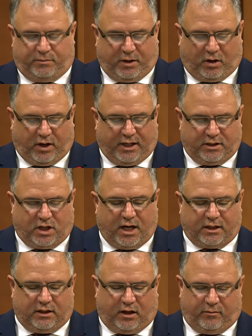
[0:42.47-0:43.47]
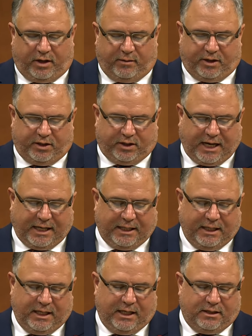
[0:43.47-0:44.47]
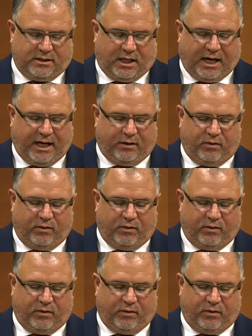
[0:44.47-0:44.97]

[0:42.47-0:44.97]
Speaker. I'm going to talk a little bit about that tonight.